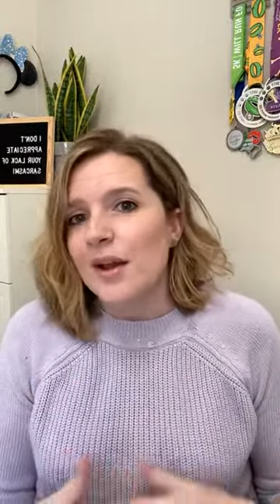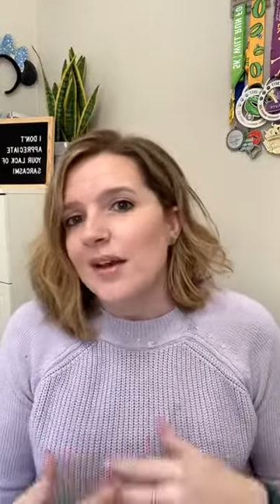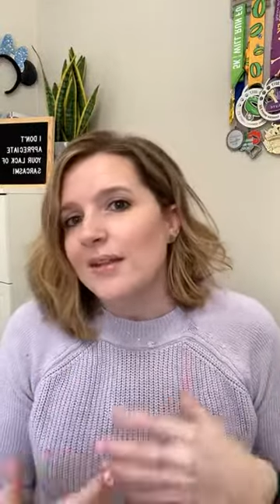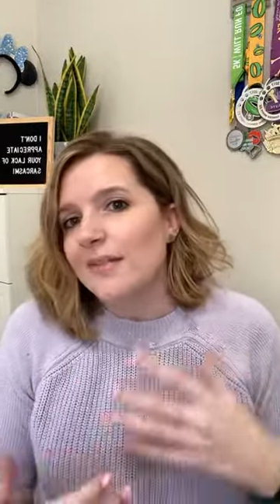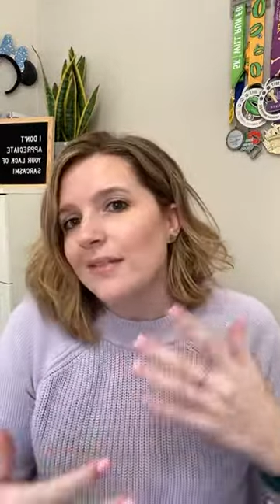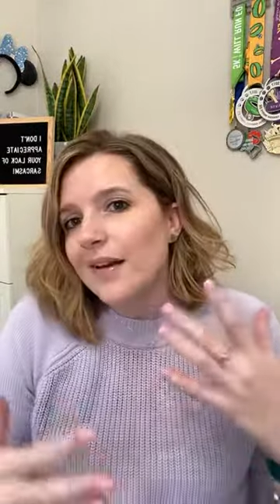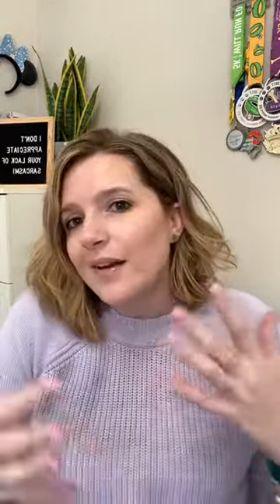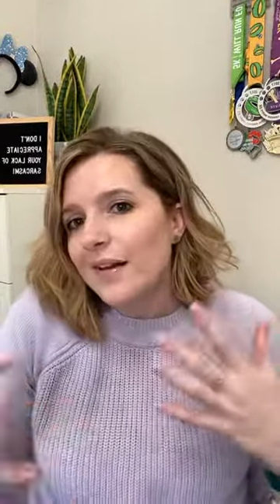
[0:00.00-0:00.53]

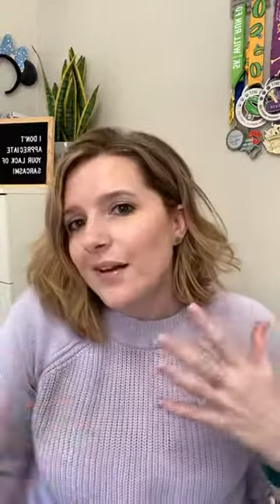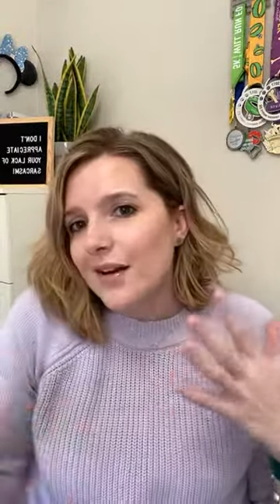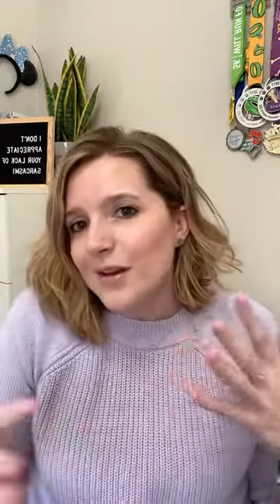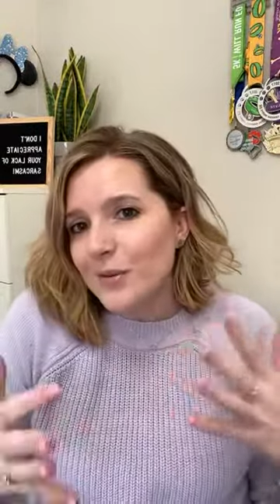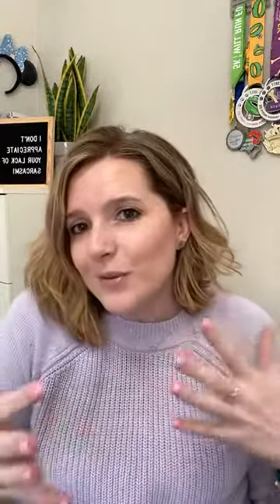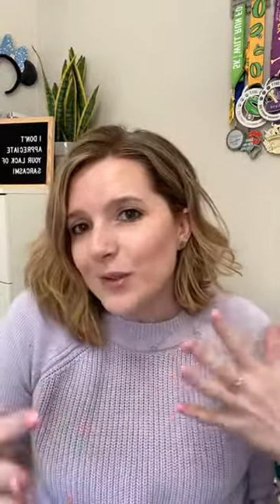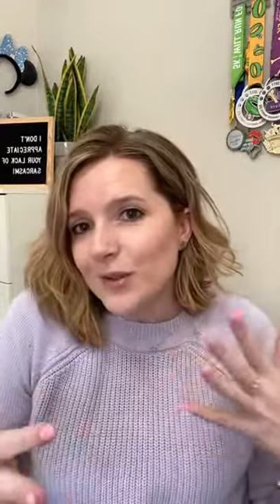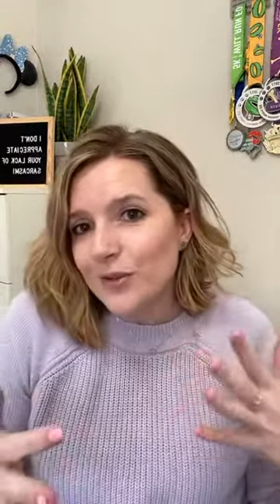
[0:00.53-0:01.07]
log
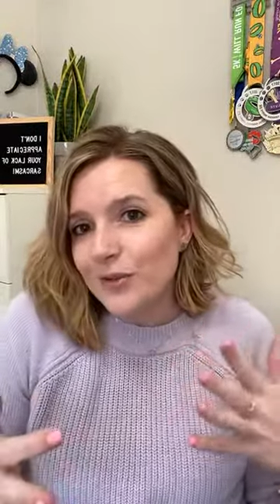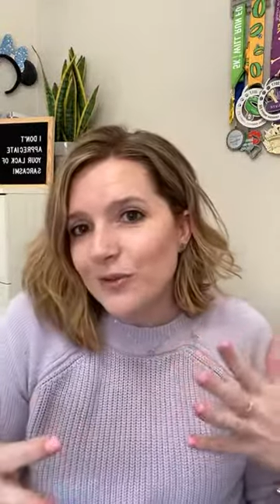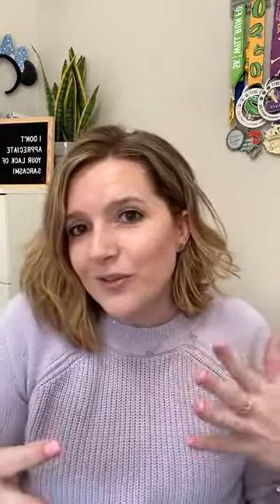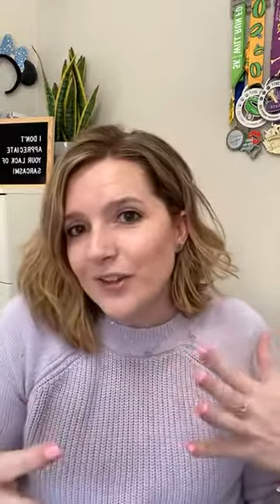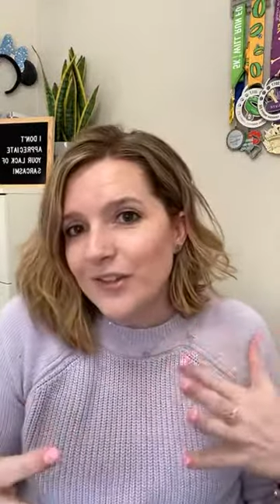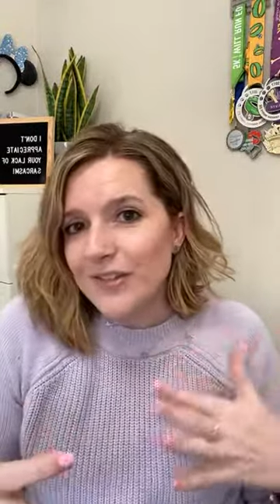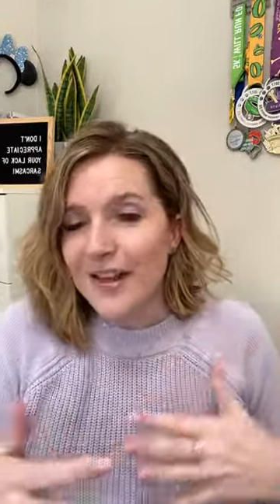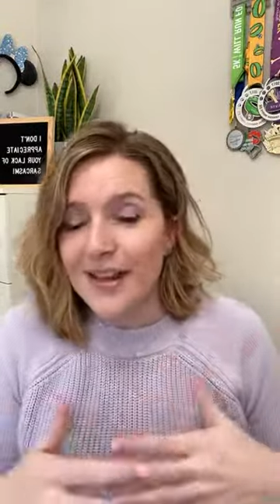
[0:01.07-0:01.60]
on when you
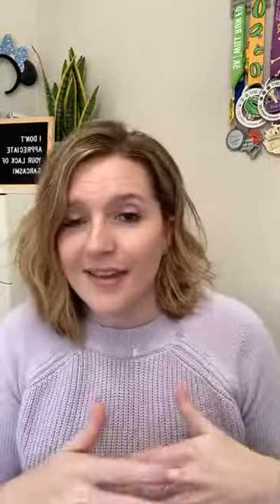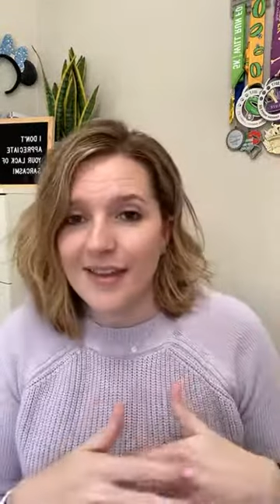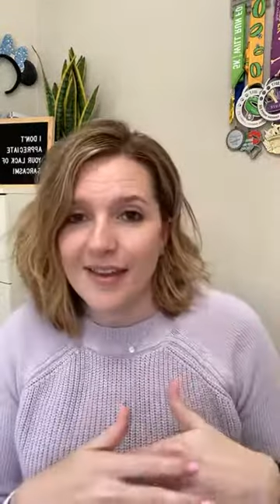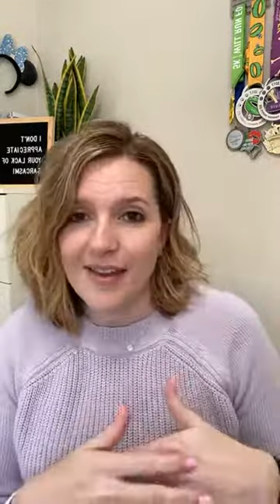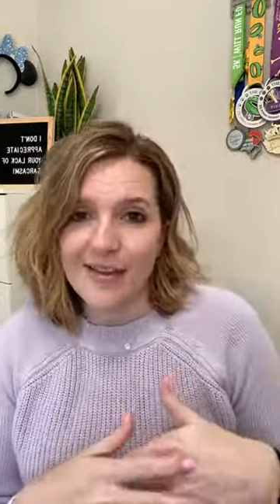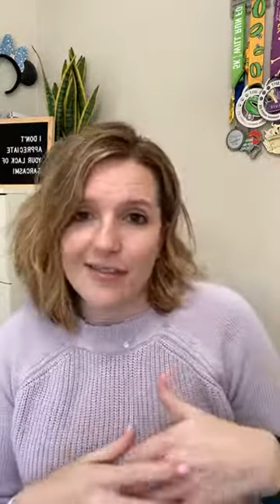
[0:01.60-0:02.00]
feel like it